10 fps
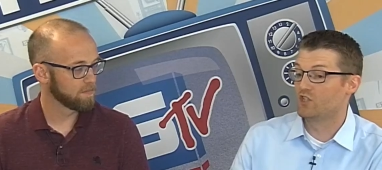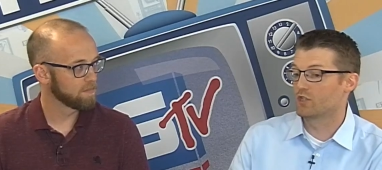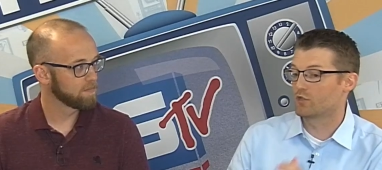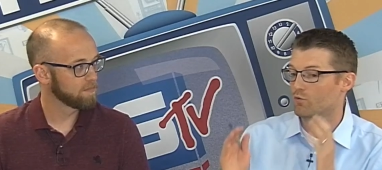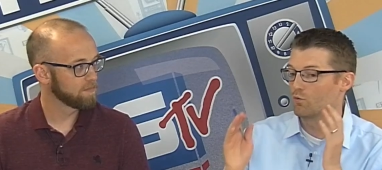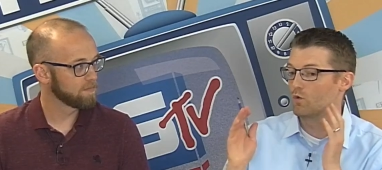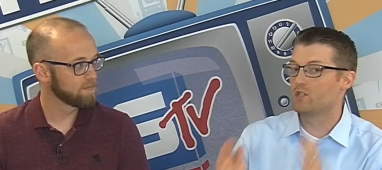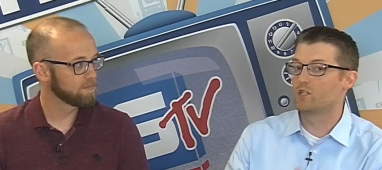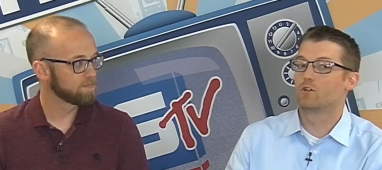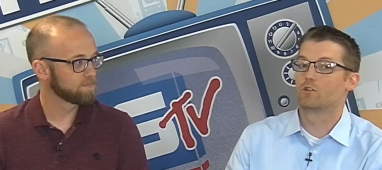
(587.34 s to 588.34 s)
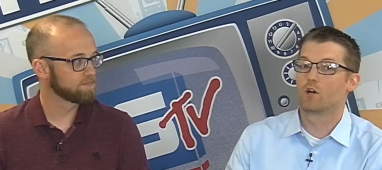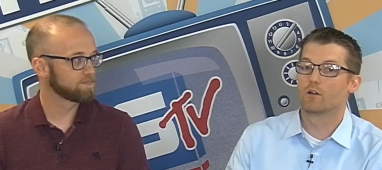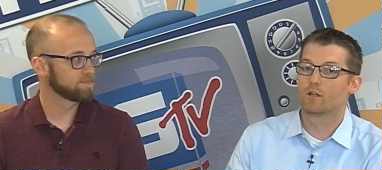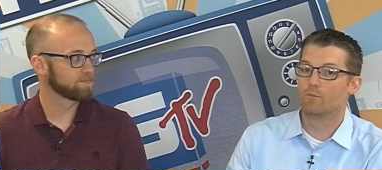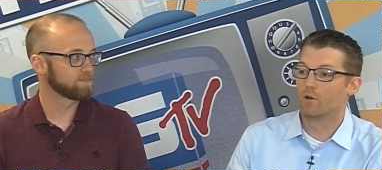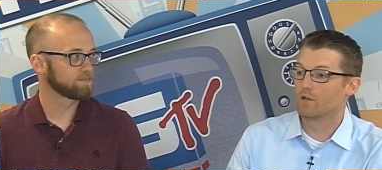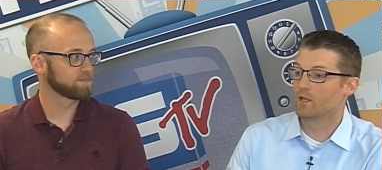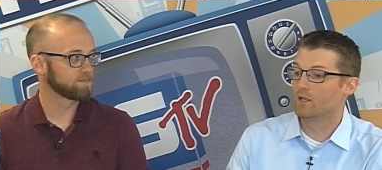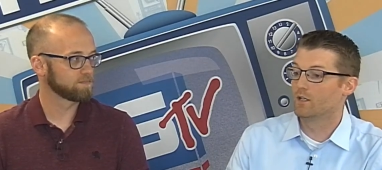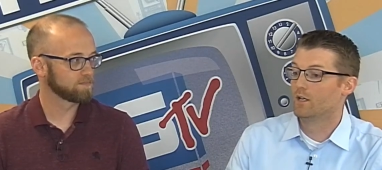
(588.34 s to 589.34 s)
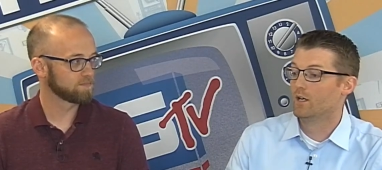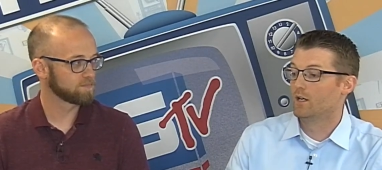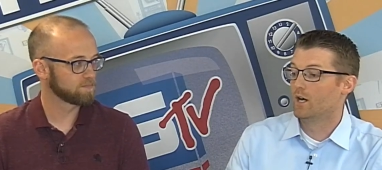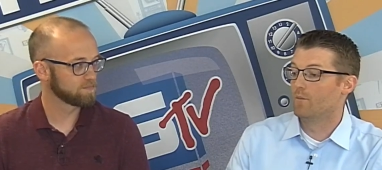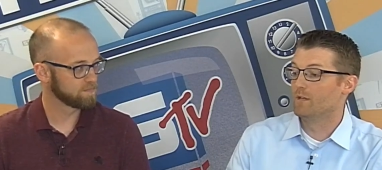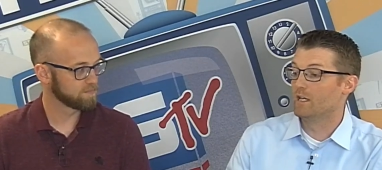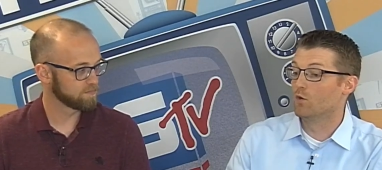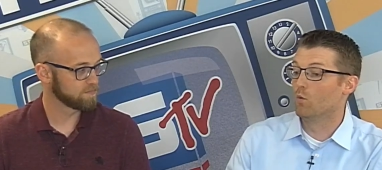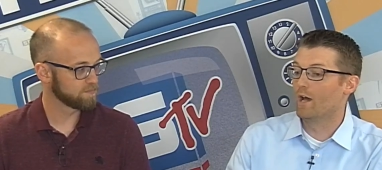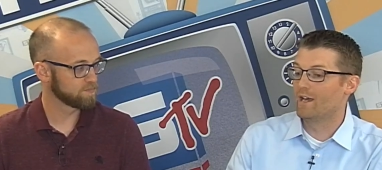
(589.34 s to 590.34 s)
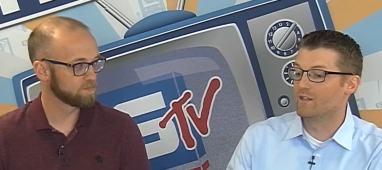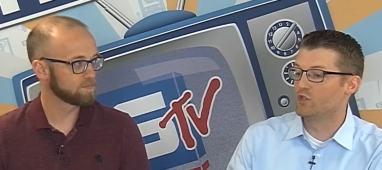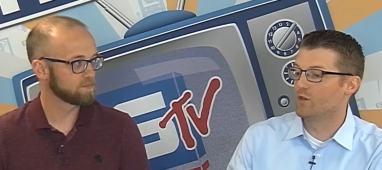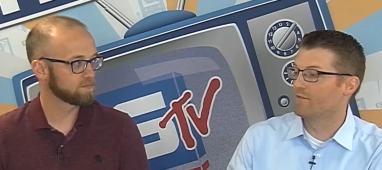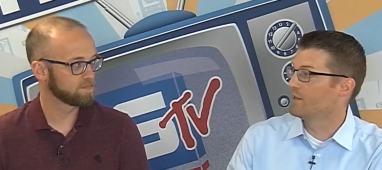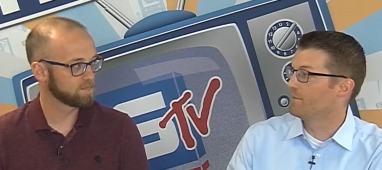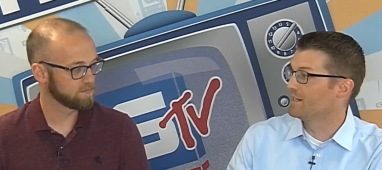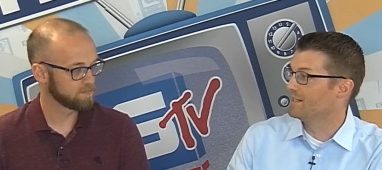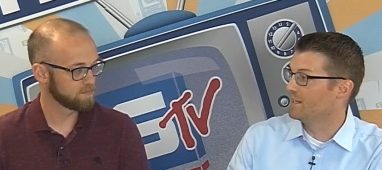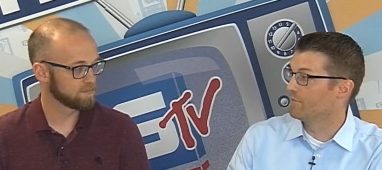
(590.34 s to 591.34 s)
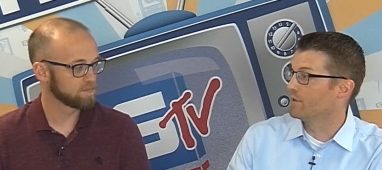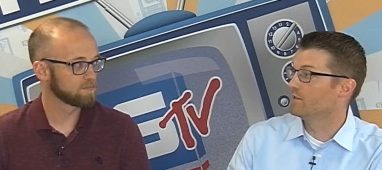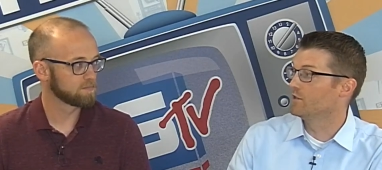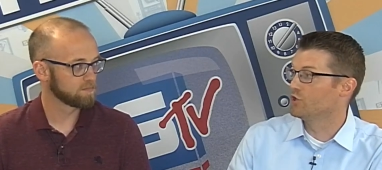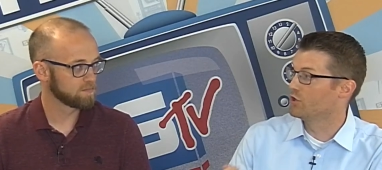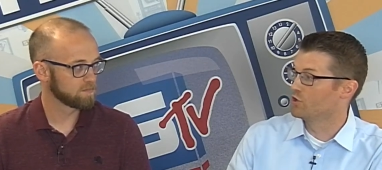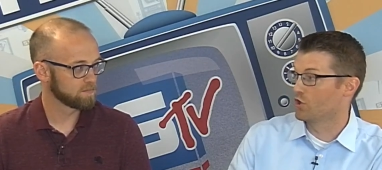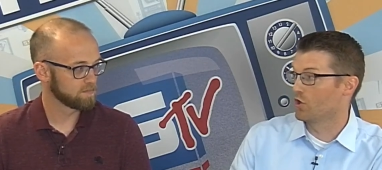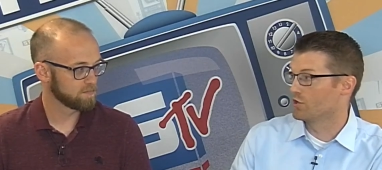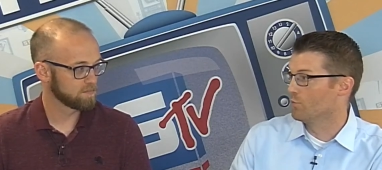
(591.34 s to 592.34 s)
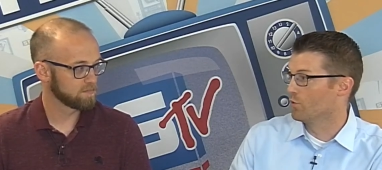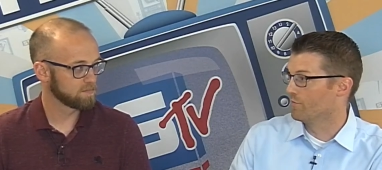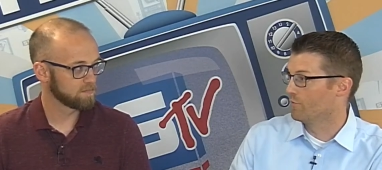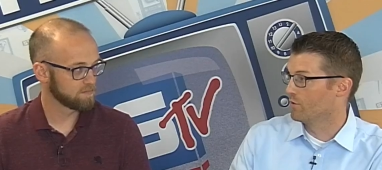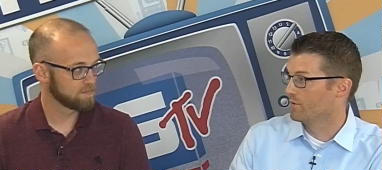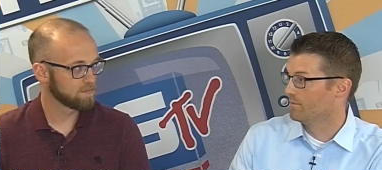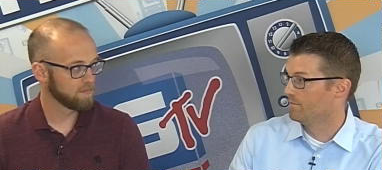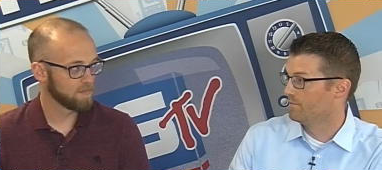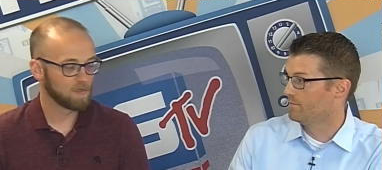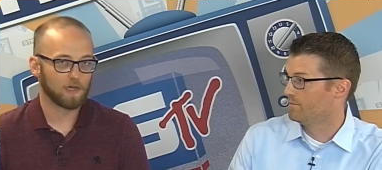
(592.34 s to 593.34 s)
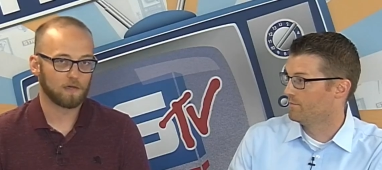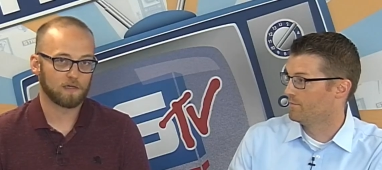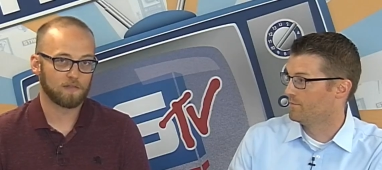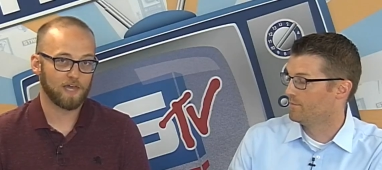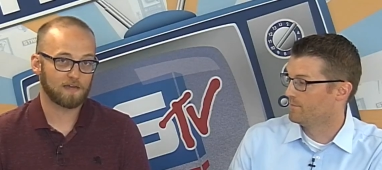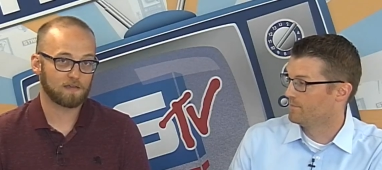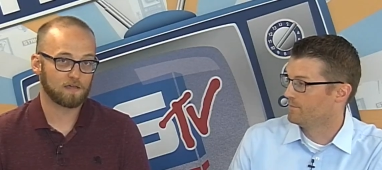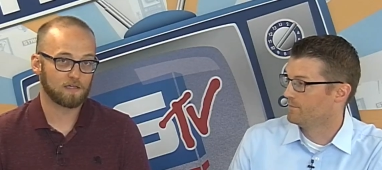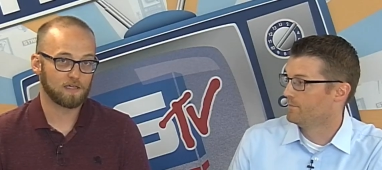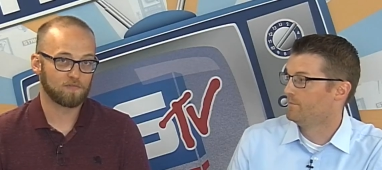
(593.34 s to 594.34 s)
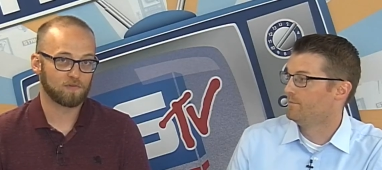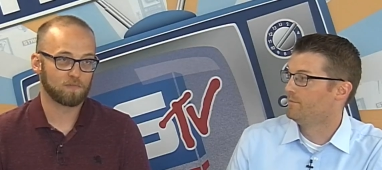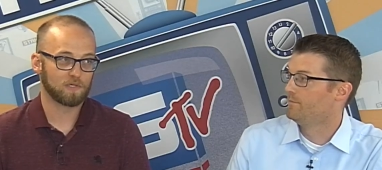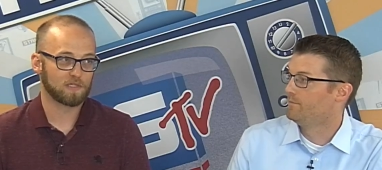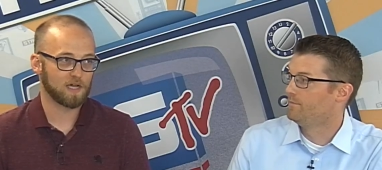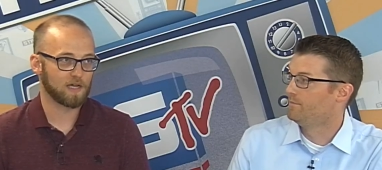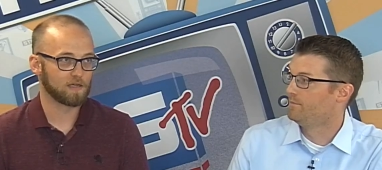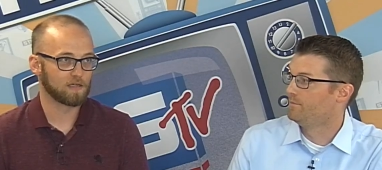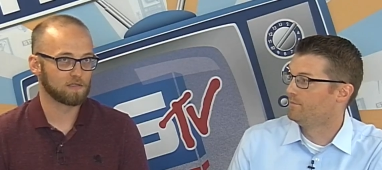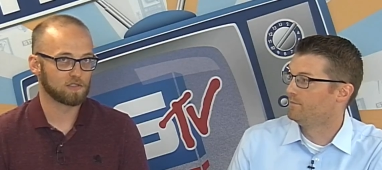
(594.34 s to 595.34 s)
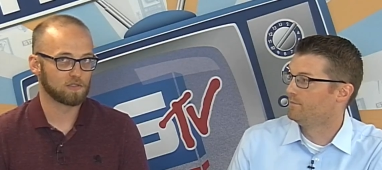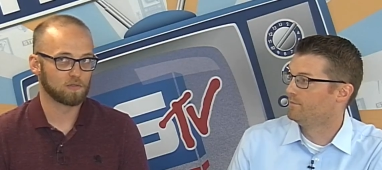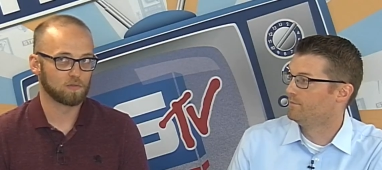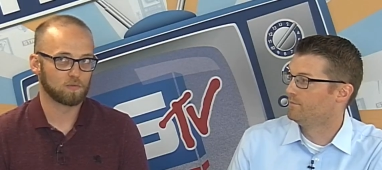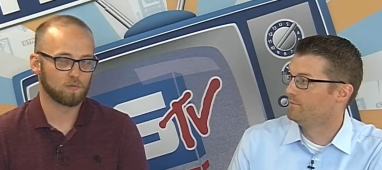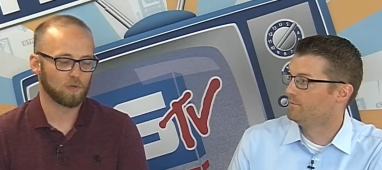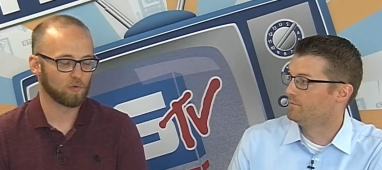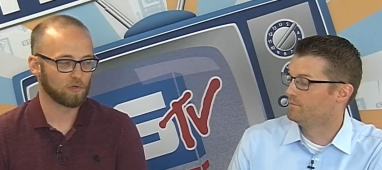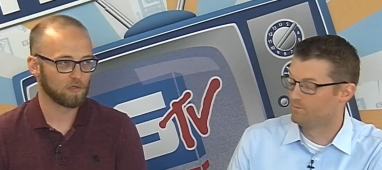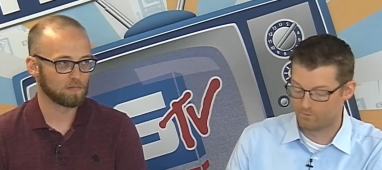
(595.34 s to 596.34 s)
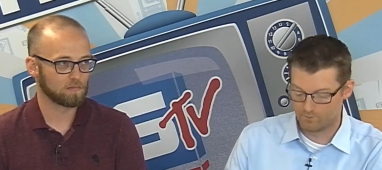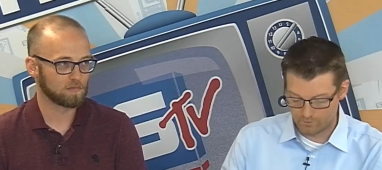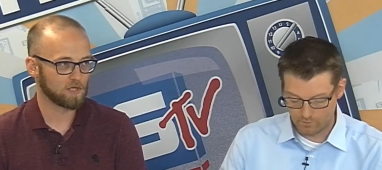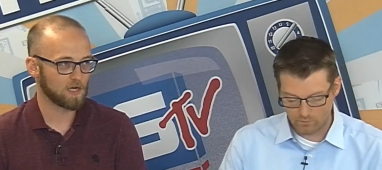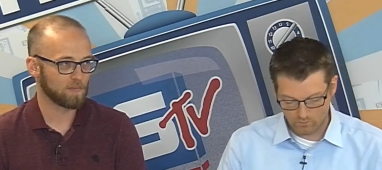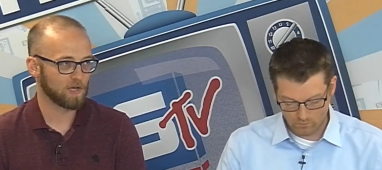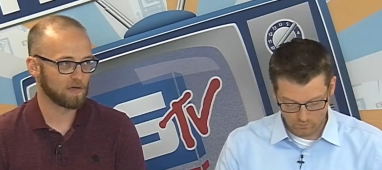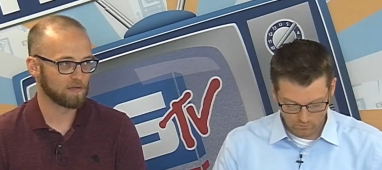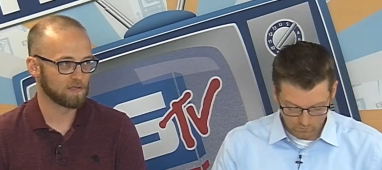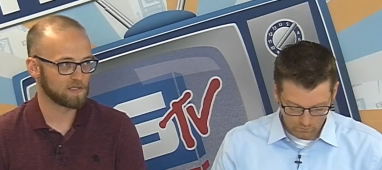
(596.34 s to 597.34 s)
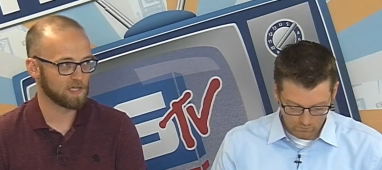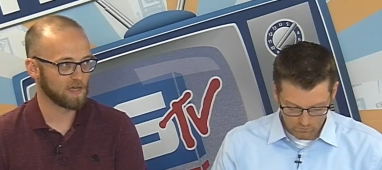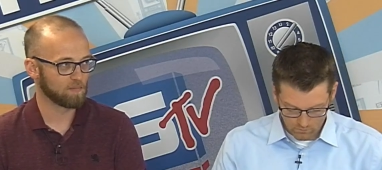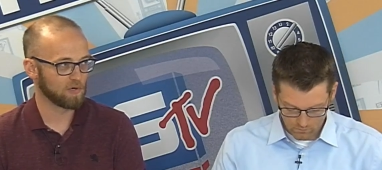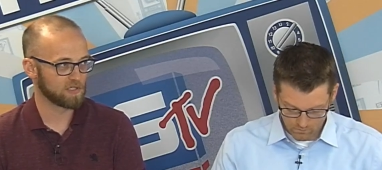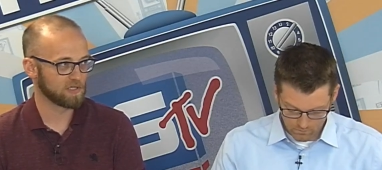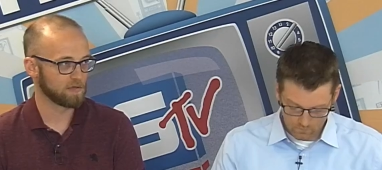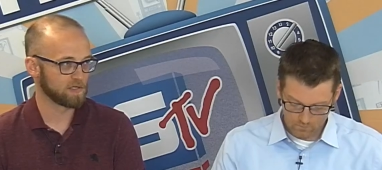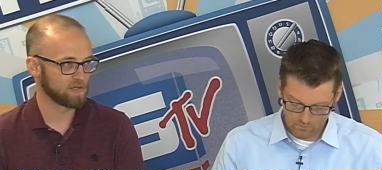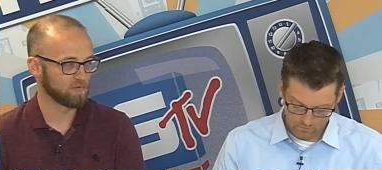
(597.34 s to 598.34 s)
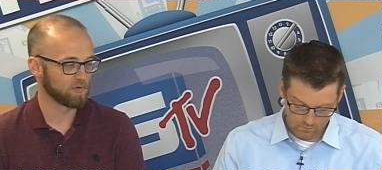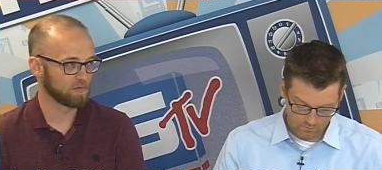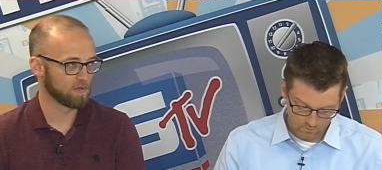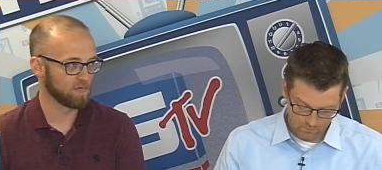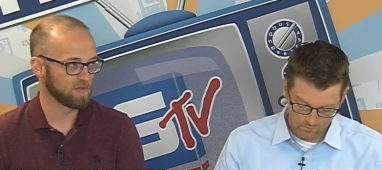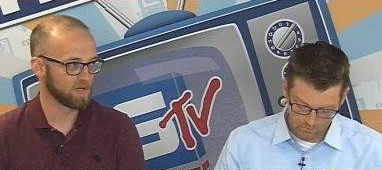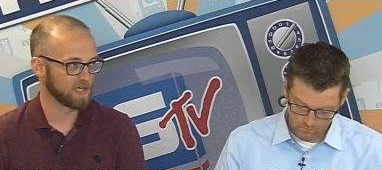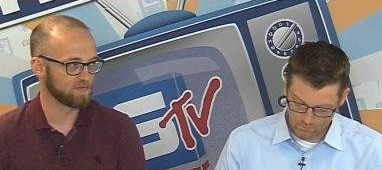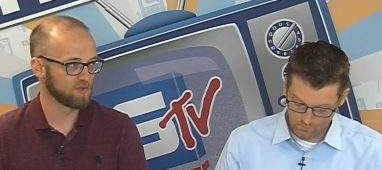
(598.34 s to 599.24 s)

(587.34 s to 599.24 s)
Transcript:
Speaker 1: just reaching your target market in a way that you have something different that you can charge more for.
Speaker 2: Yeah, and that can even be tied into what we're going to talk about in this 8-part series over the next